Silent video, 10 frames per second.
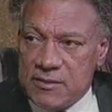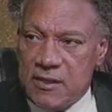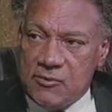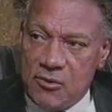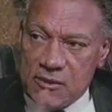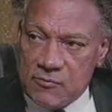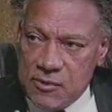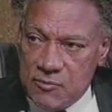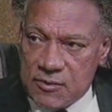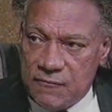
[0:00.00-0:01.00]
They thought that
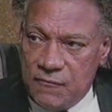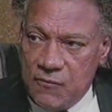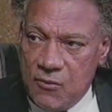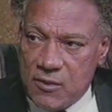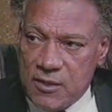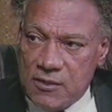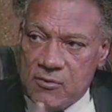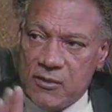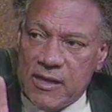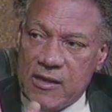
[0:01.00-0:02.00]
he was a fraud. They
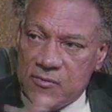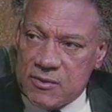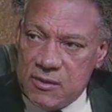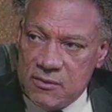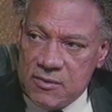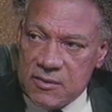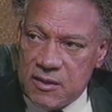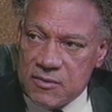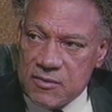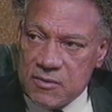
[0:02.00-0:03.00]
thought that was
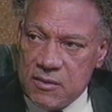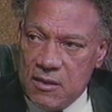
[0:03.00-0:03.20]
nonsense.